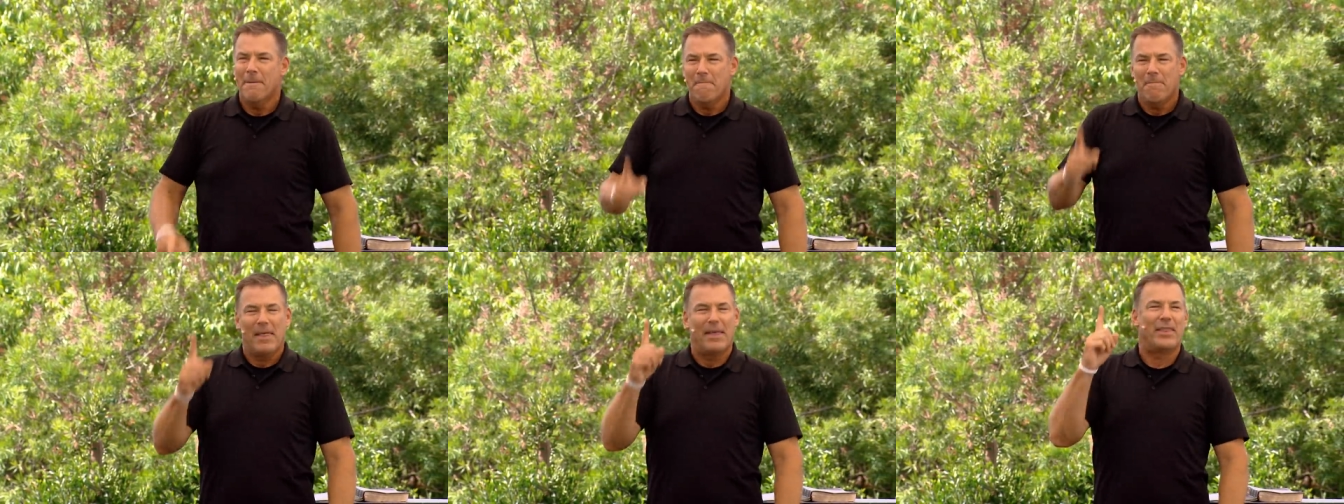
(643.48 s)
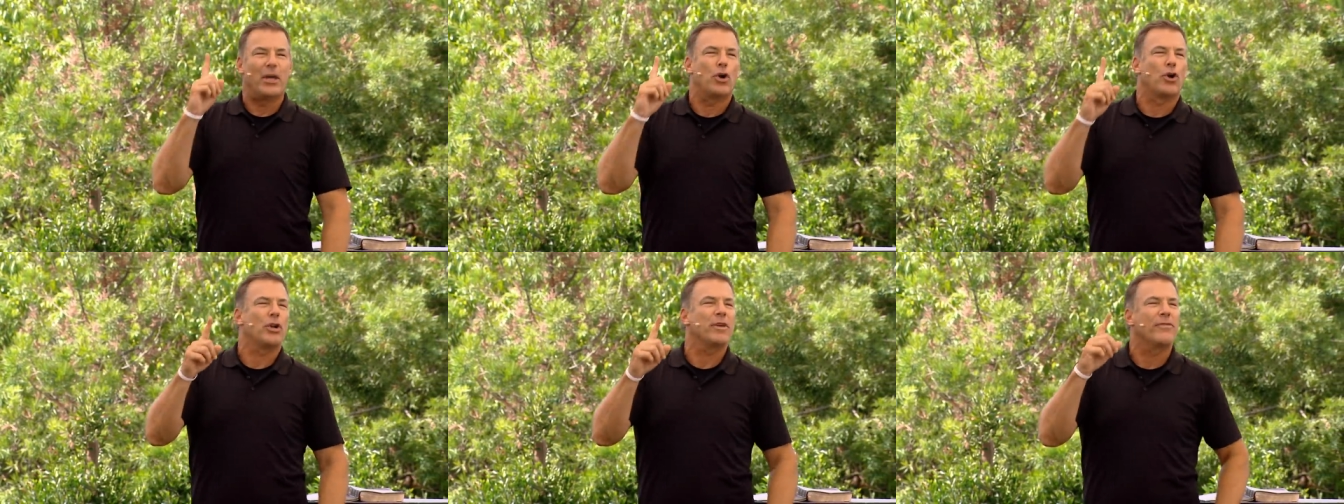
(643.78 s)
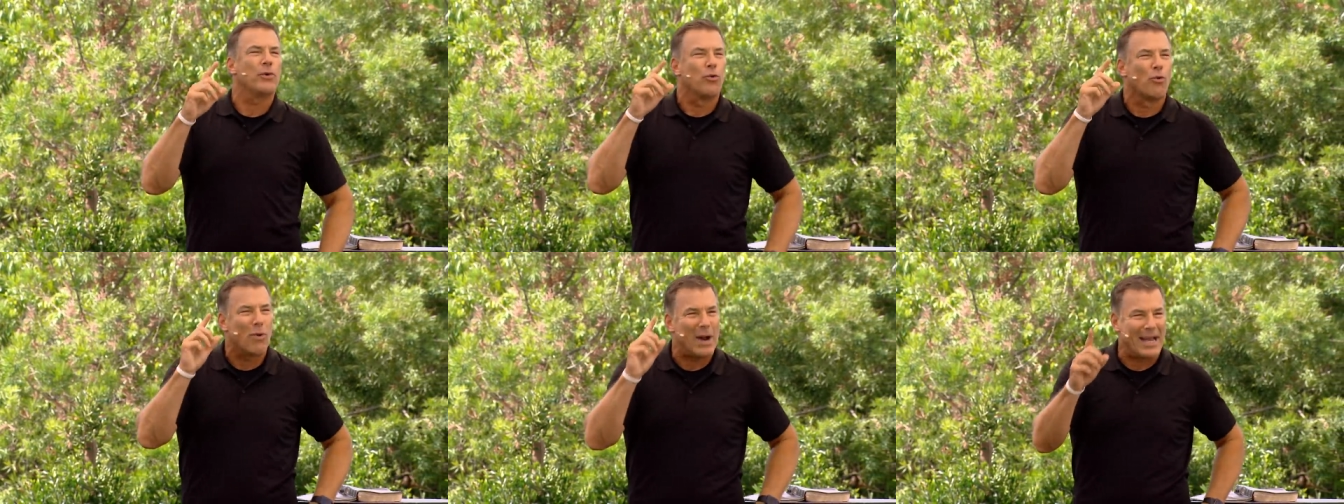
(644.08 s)
And they don't
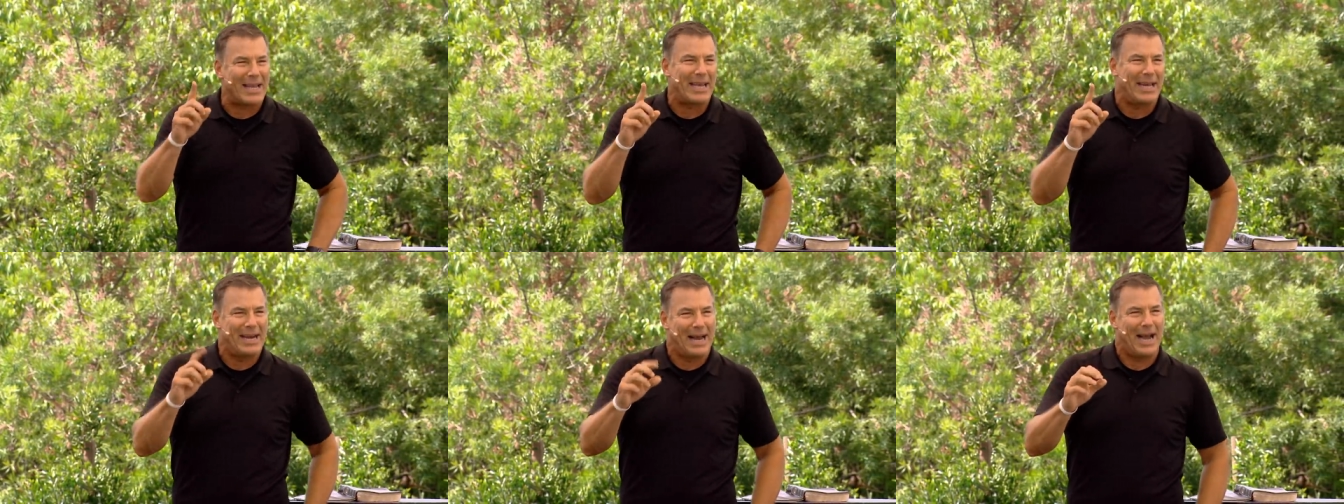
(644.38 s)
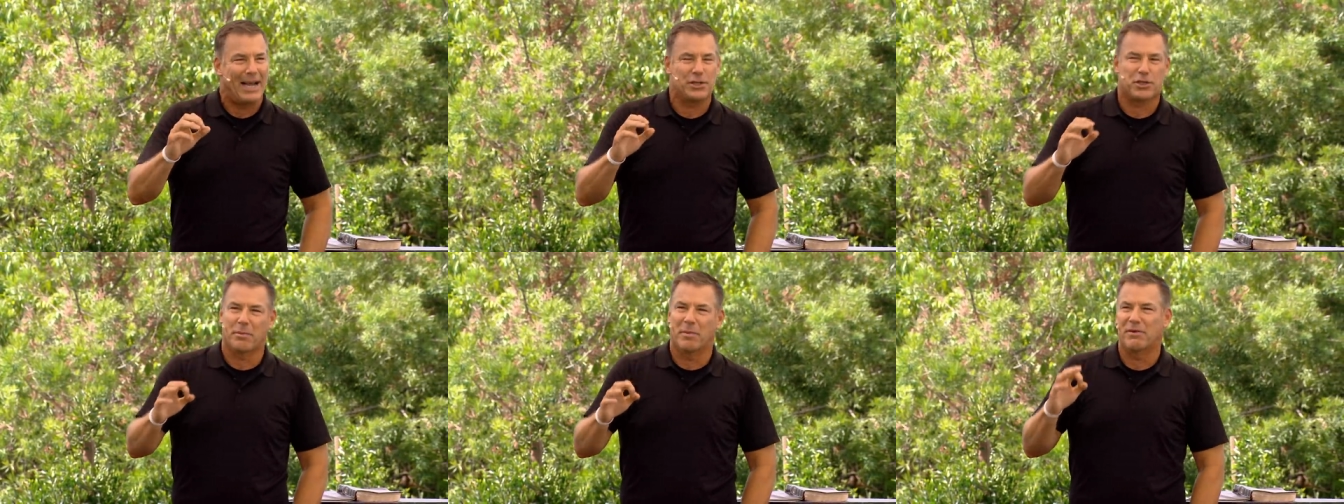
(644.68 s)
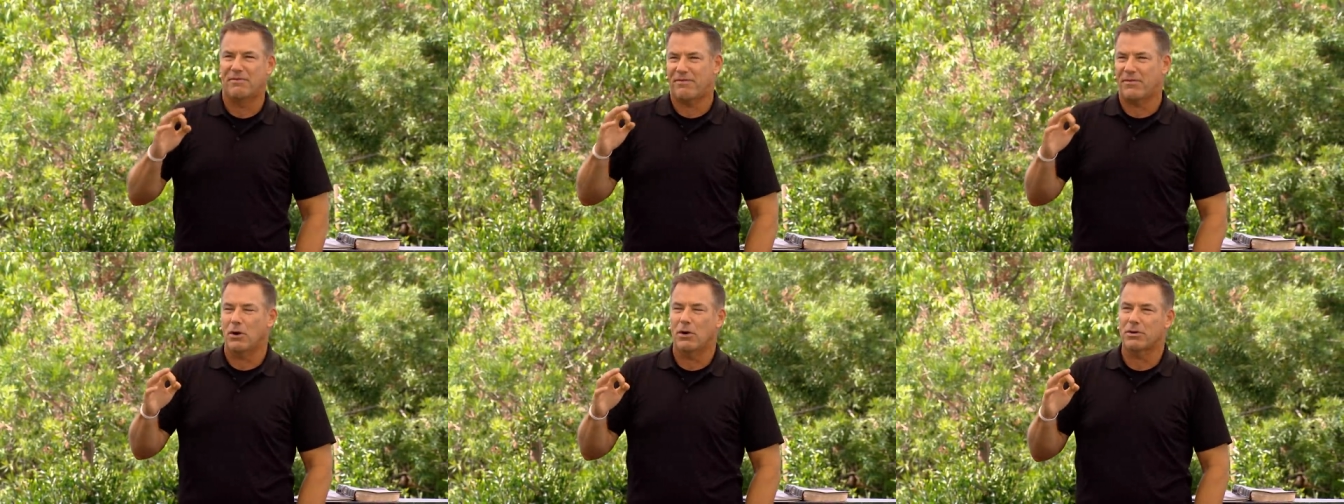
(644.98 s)
even recognize him at
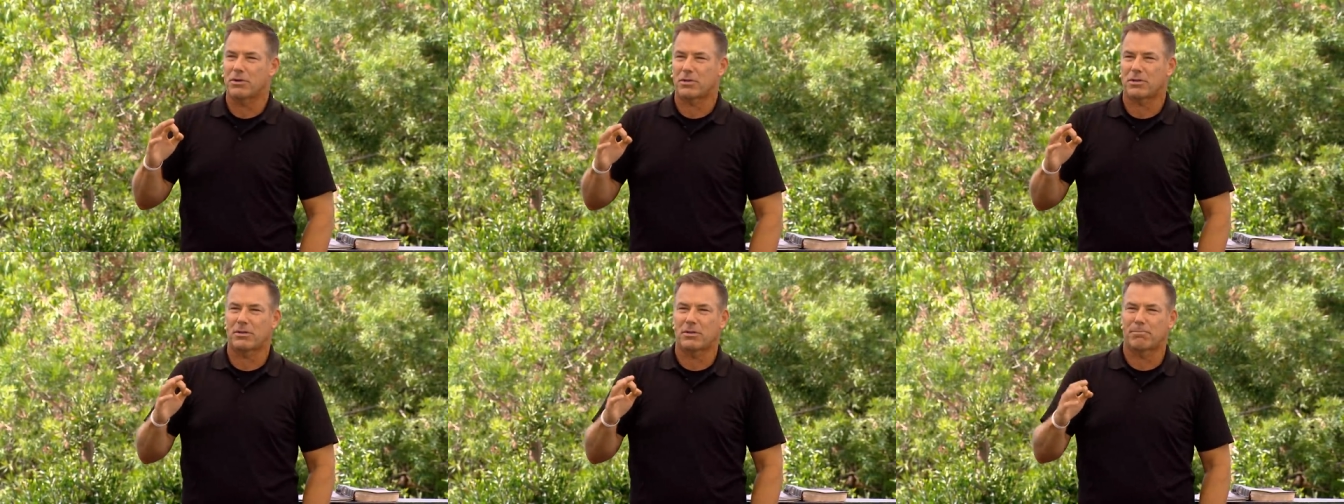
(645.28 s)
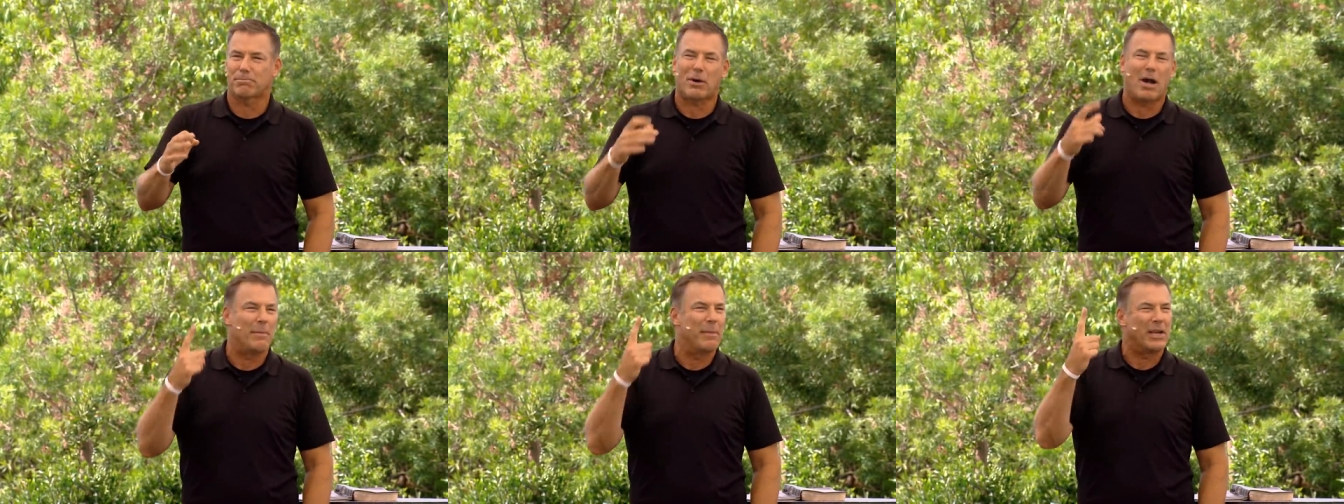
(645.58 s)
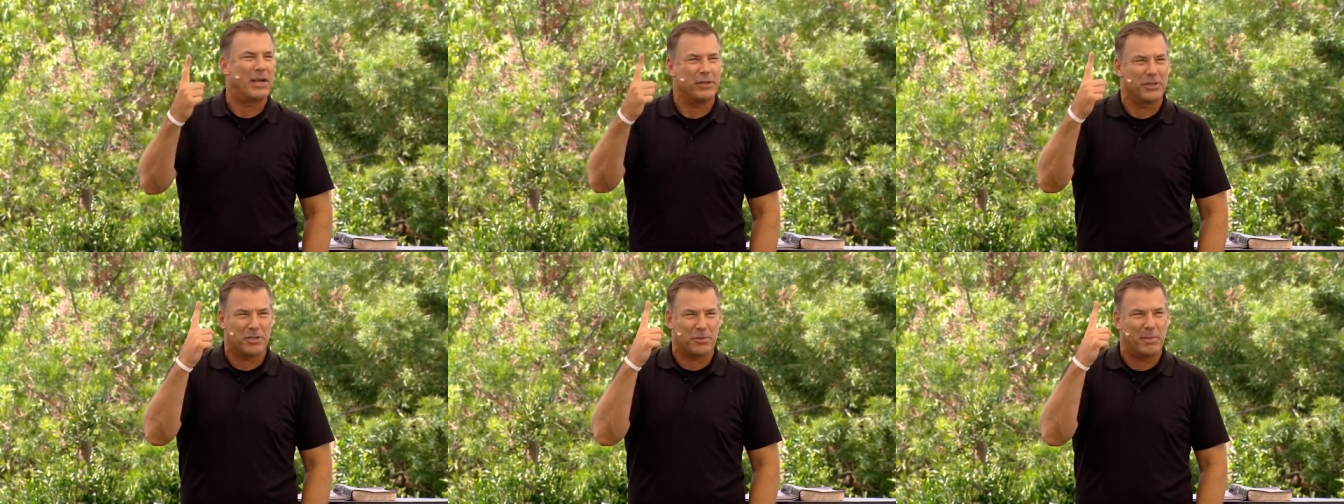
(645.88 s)
first, probably
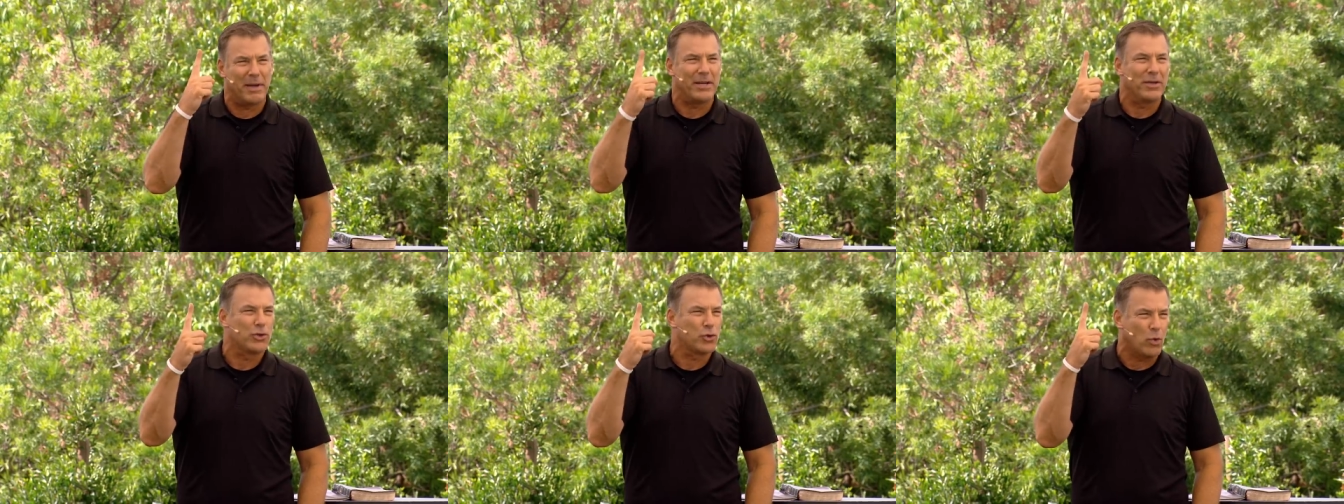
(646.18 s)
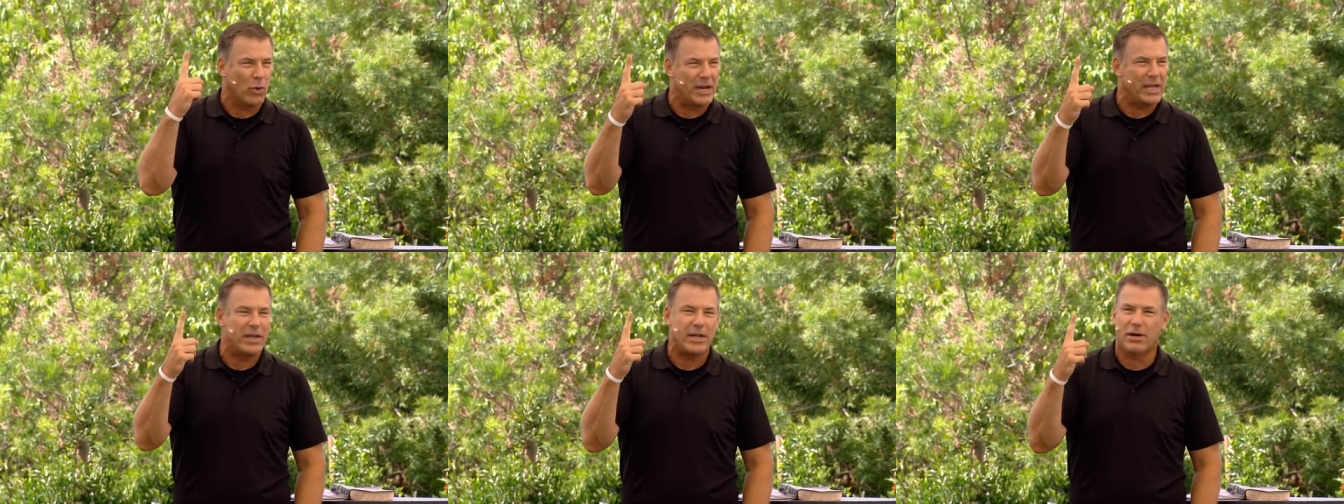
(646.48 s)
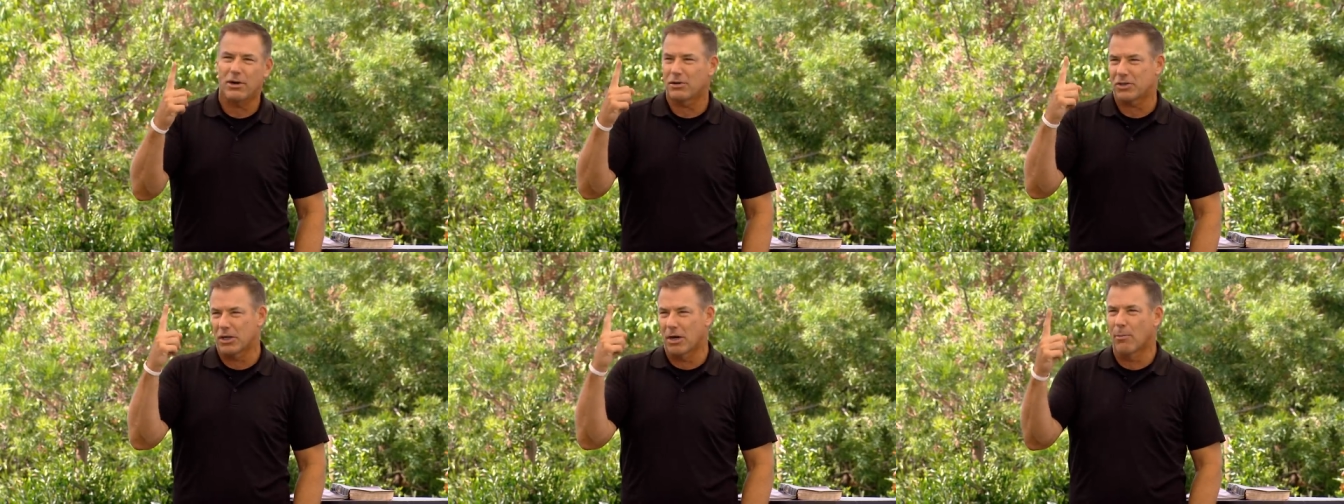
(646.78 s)
because it's been 20
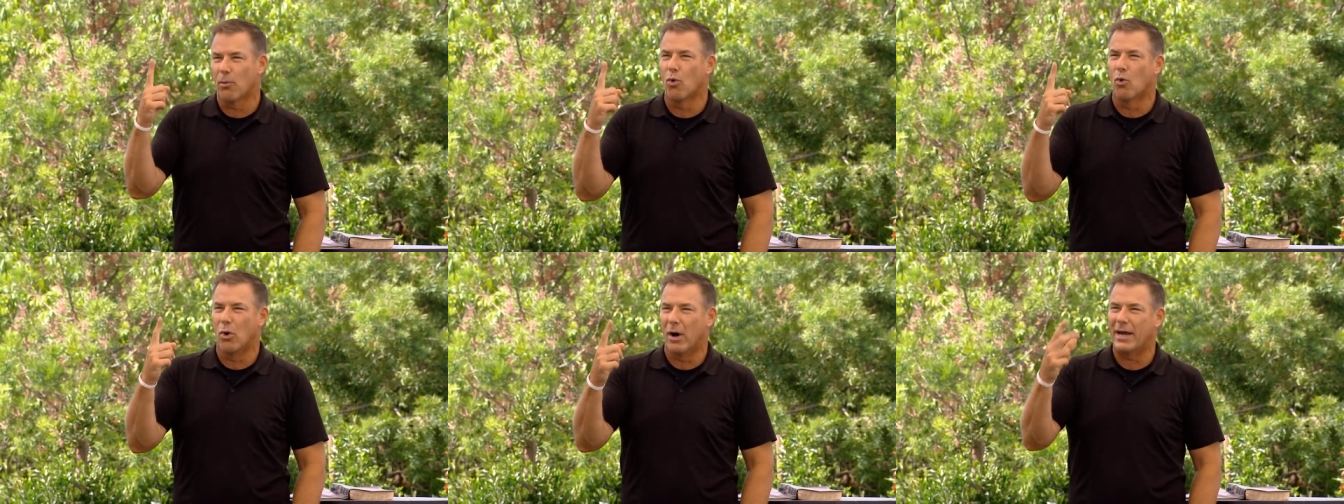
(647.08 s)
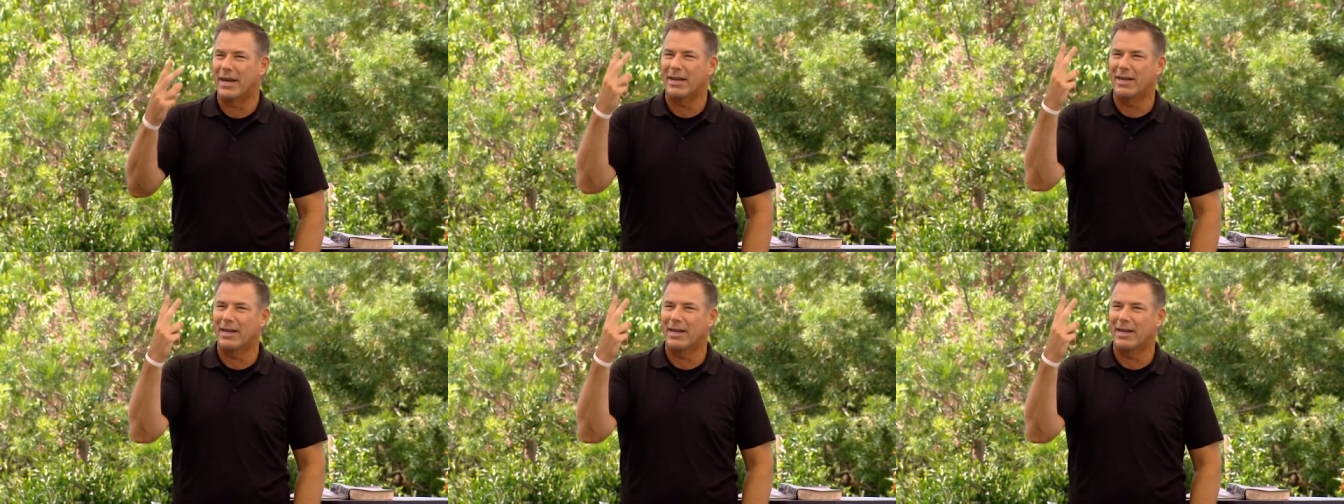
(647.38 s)
years, number one.